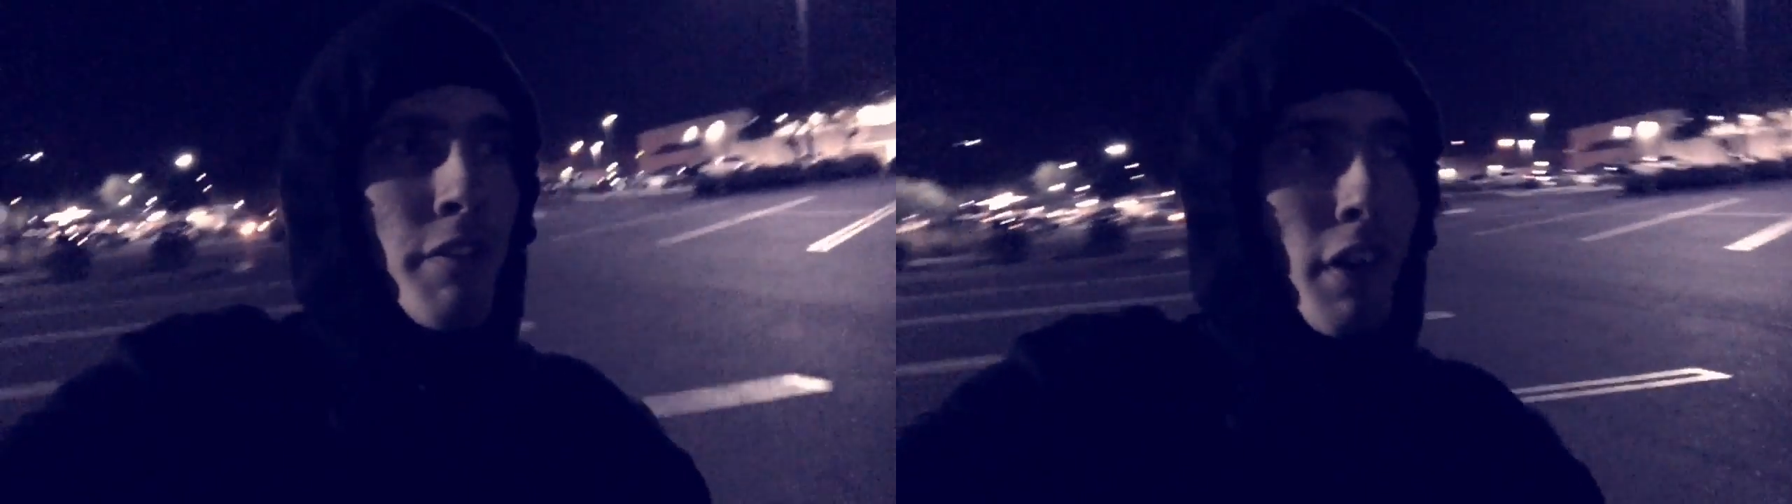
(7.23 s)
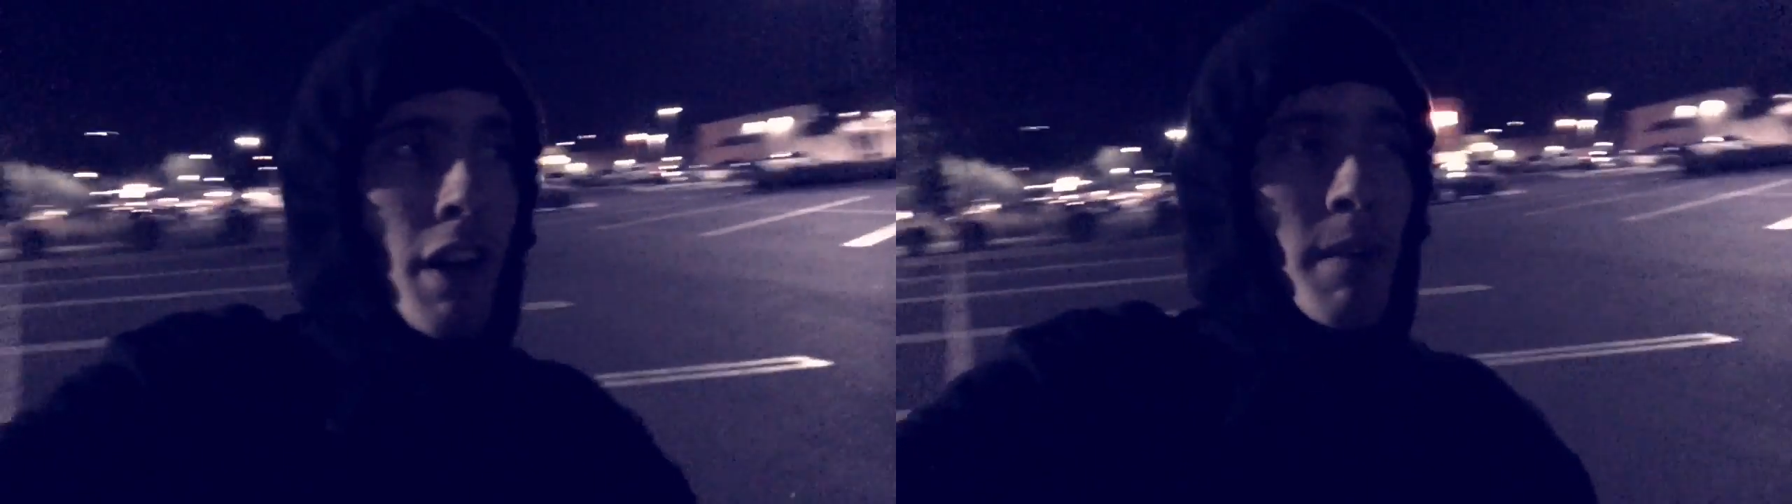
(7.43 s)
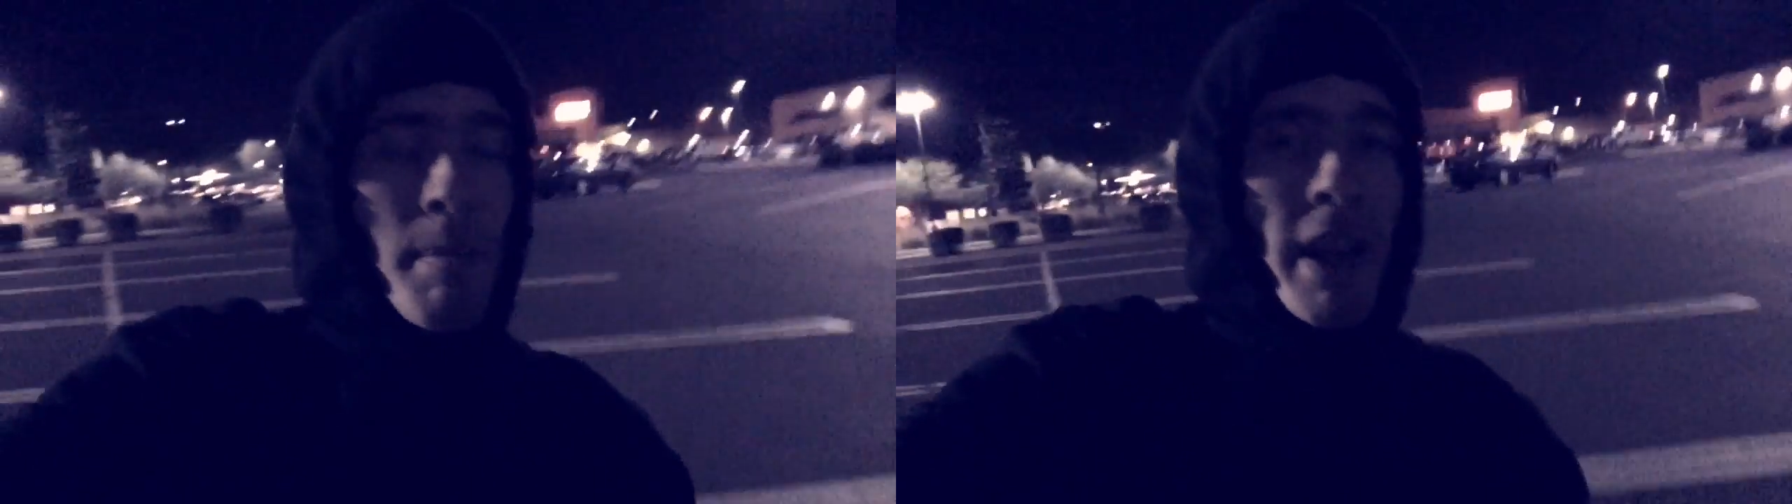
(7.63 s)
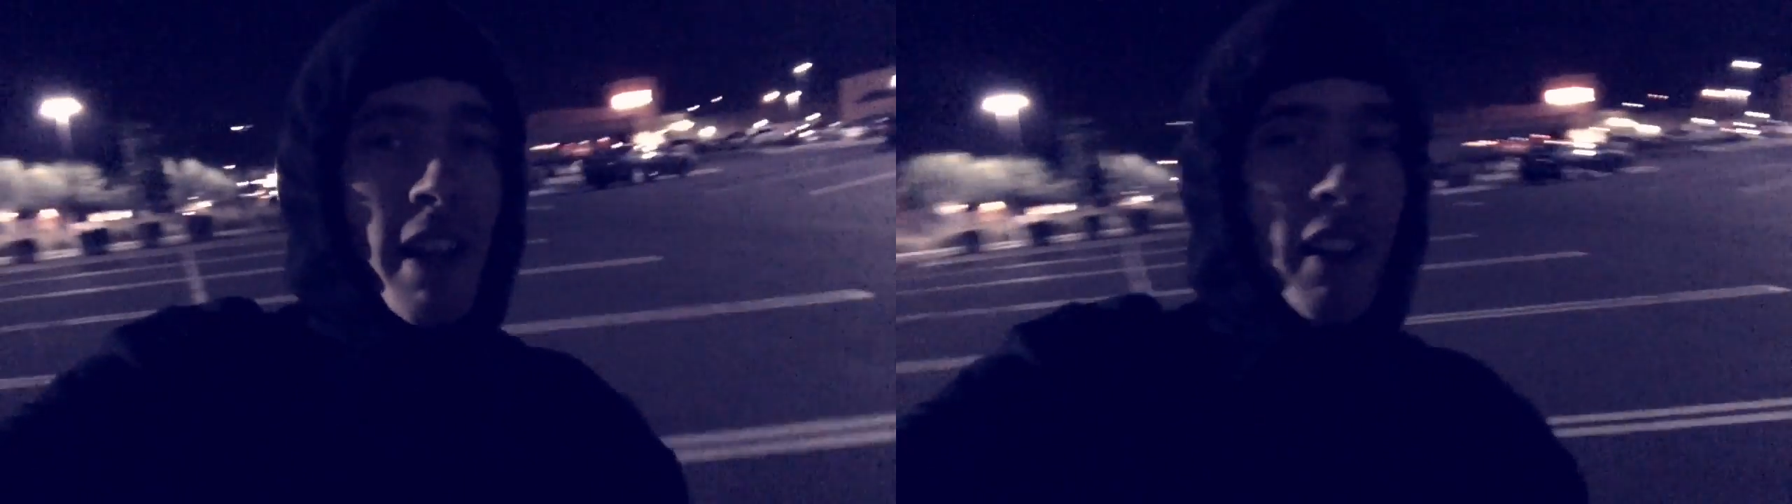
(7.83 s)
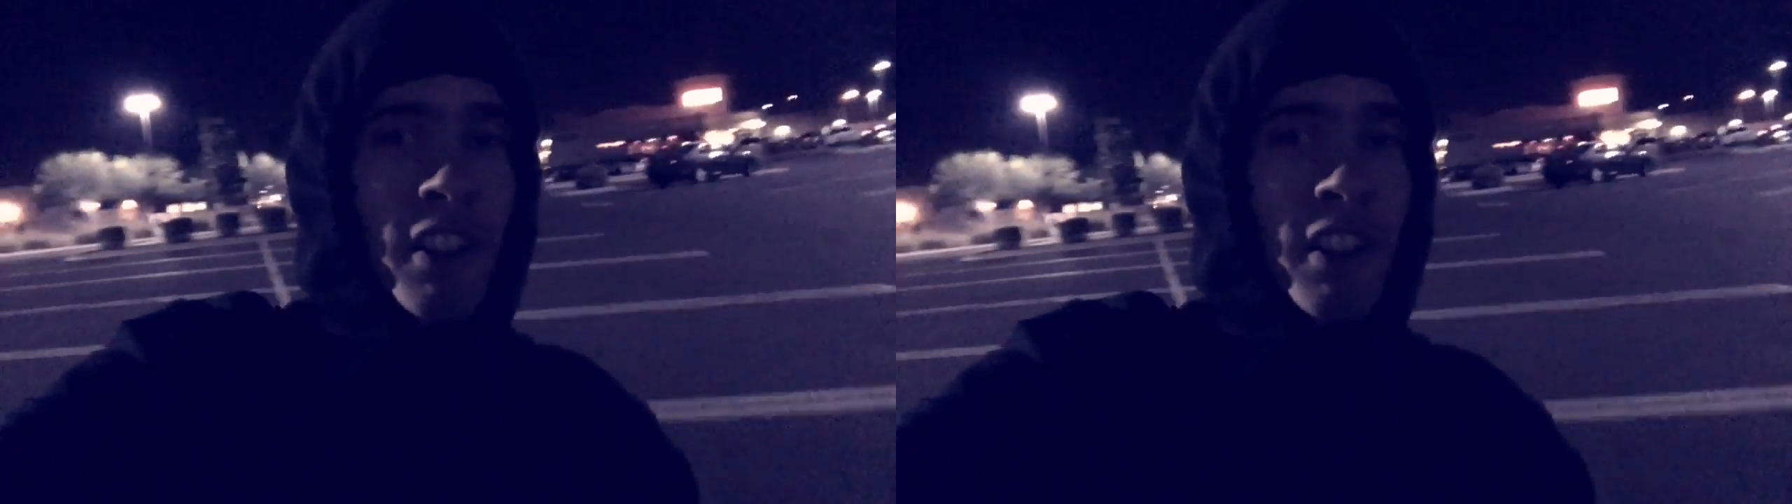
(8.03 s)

Felt like making